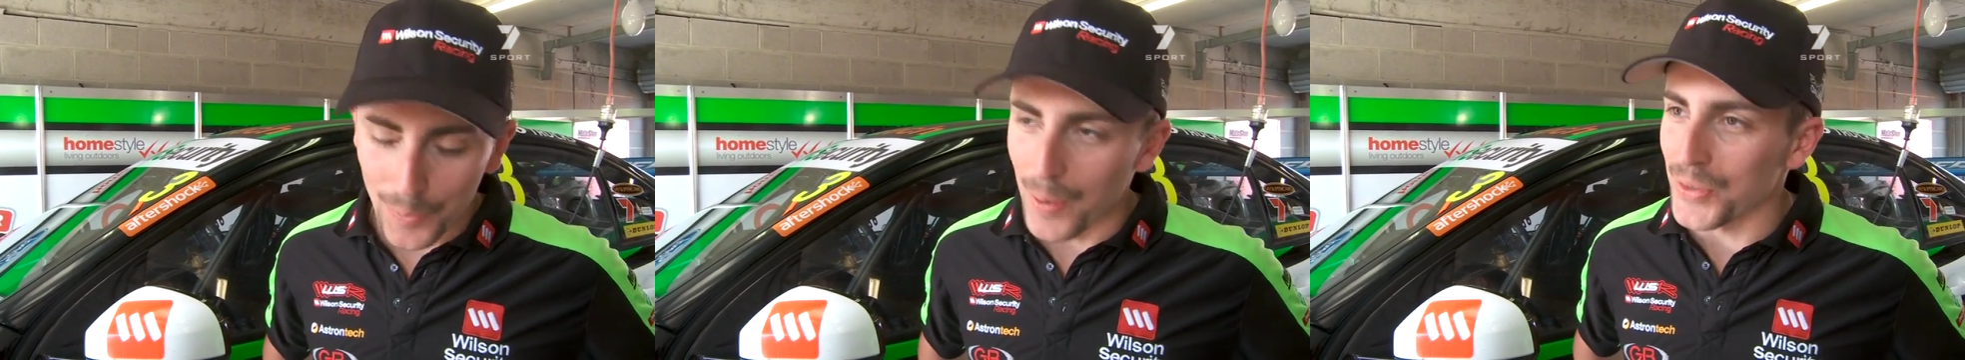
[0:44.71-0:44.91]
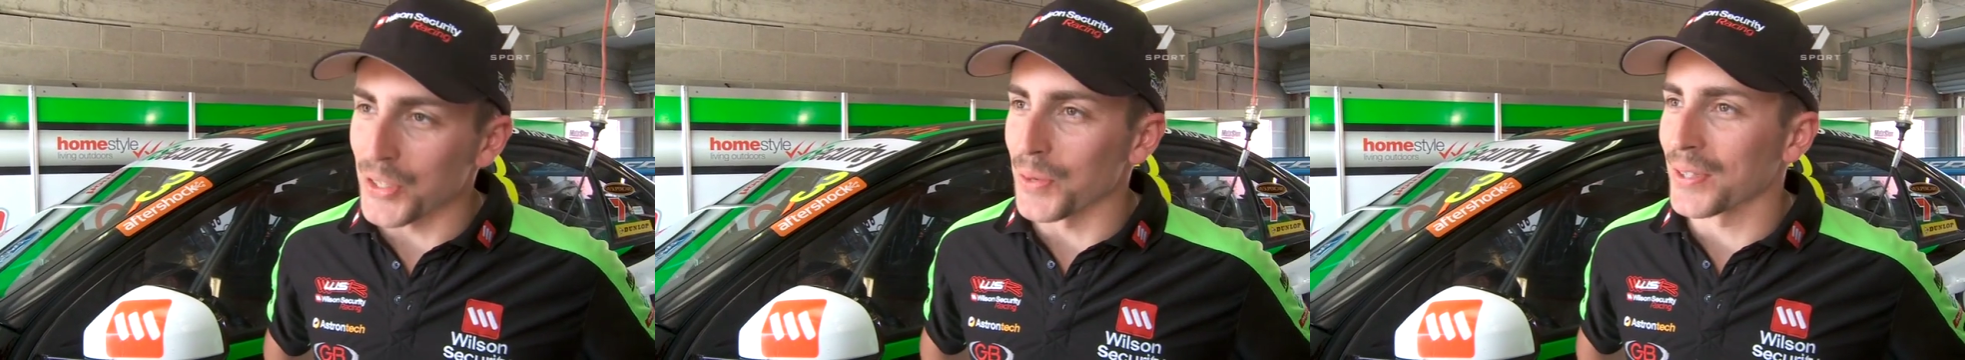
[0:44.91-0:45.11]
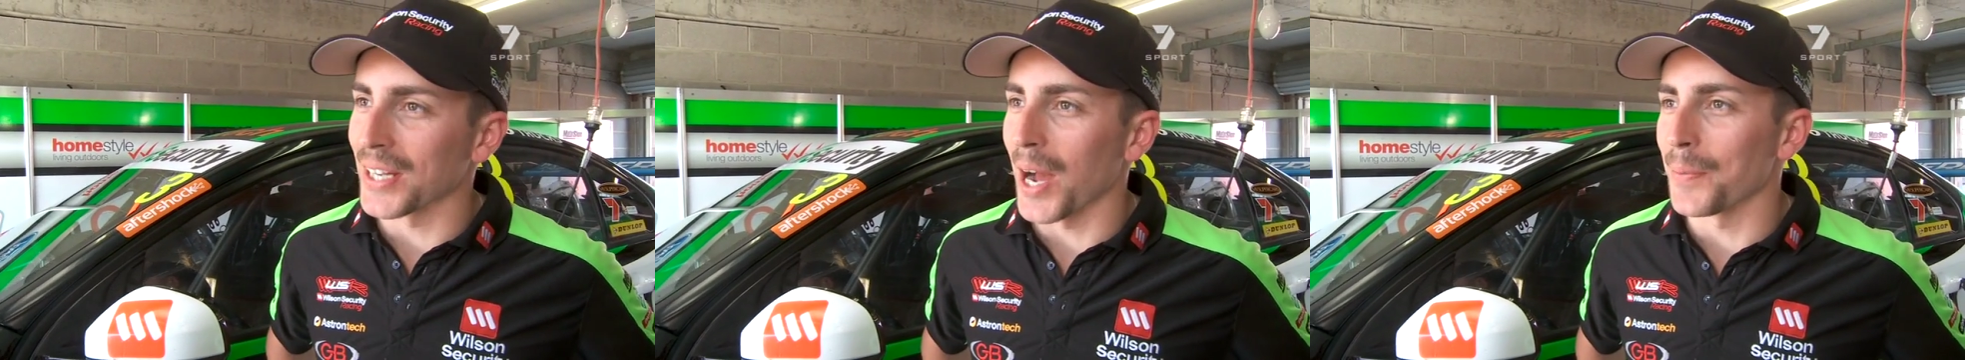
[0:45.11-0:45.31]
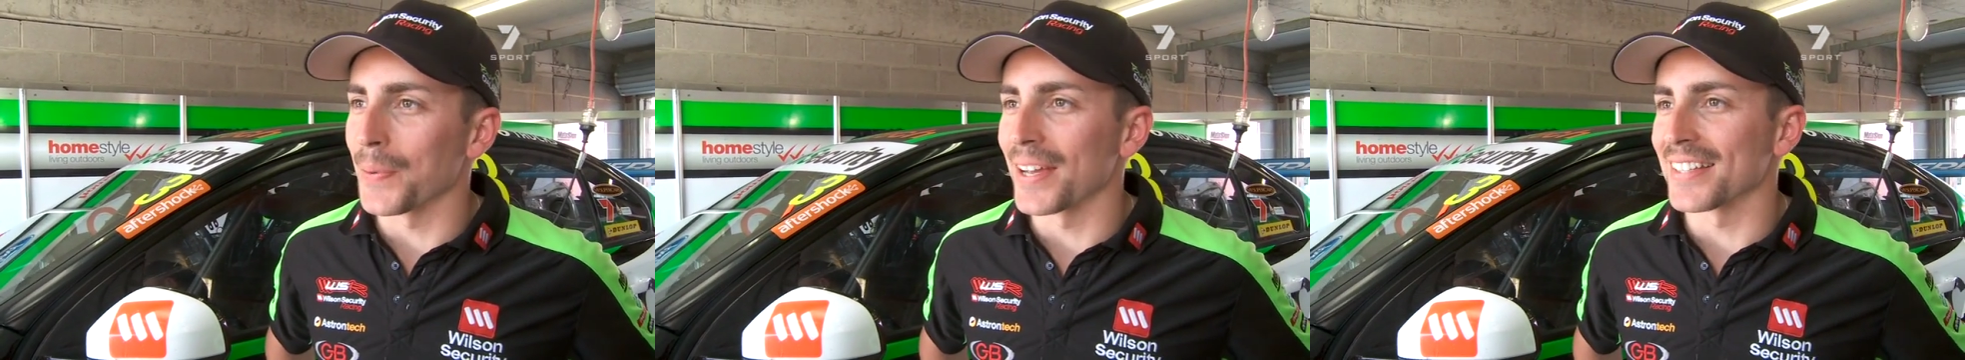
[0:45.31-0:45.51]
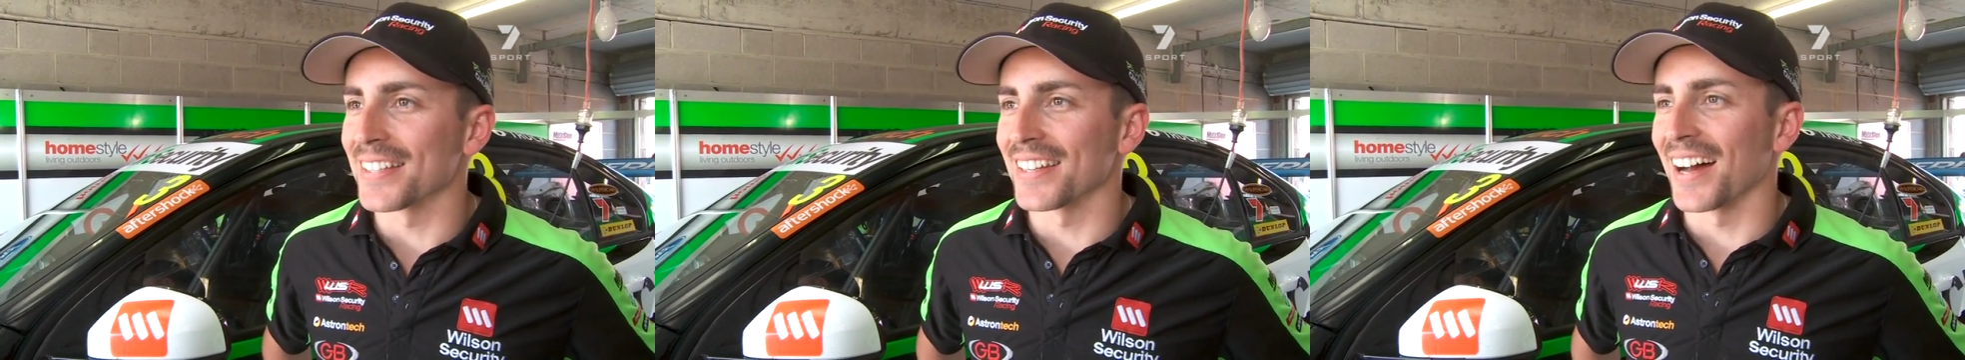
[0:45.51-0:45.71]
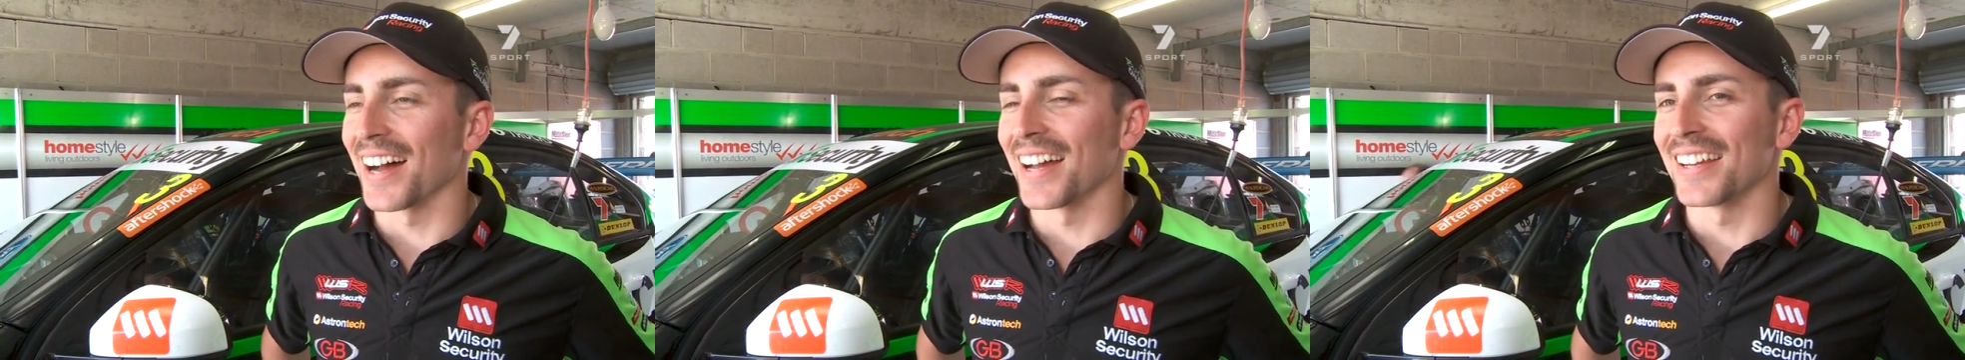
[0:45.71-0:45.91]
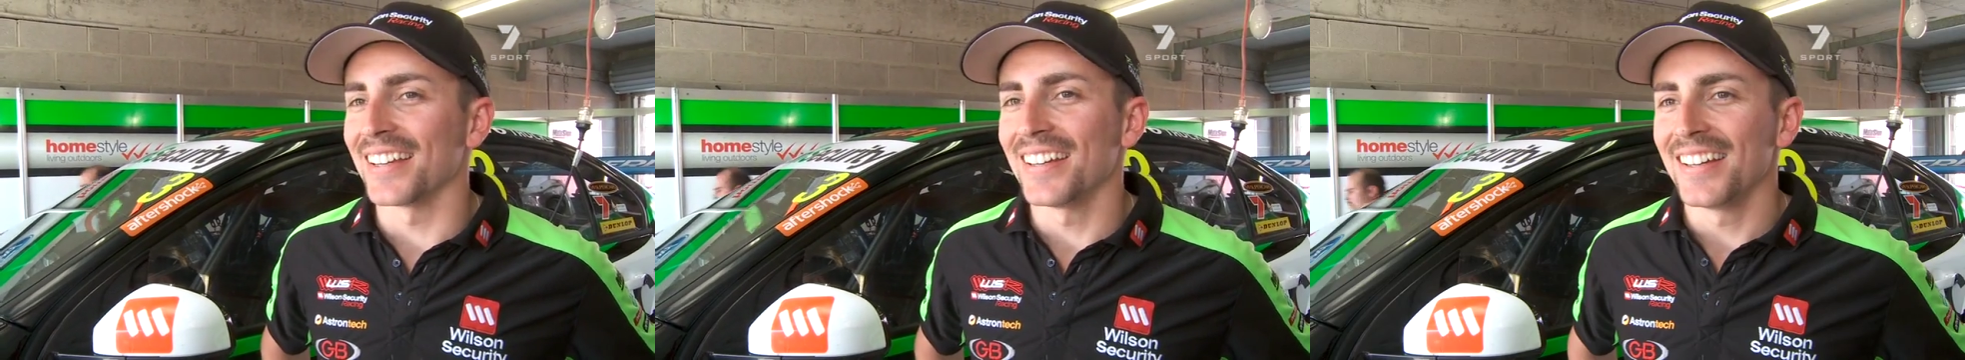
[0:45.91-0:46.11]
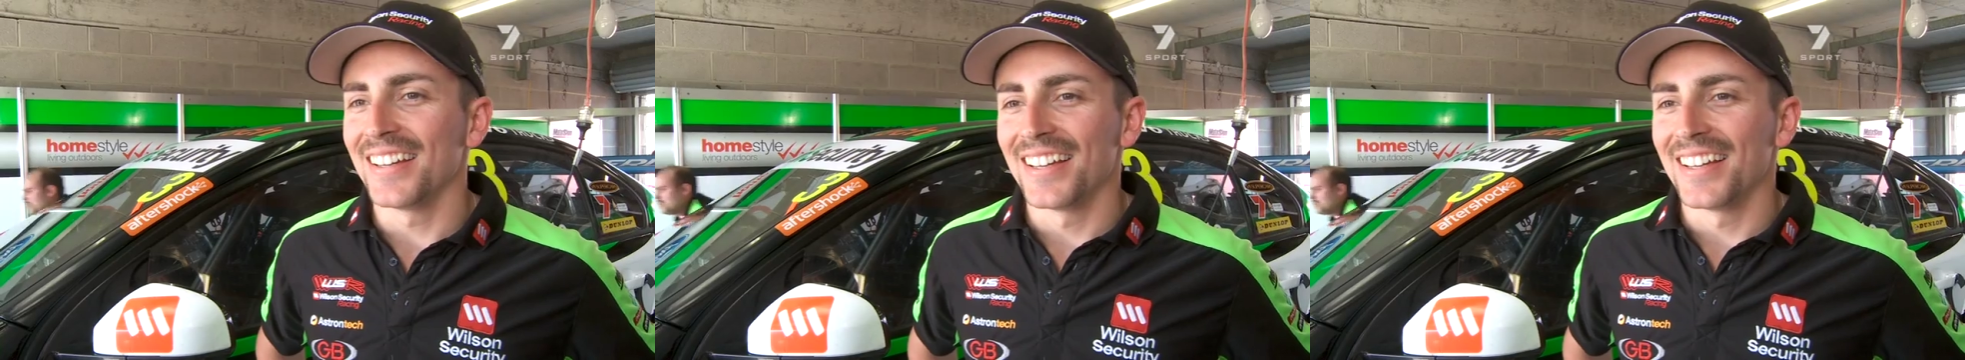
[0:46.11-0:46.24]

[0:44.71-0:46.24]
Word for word: Premiership Cup here today.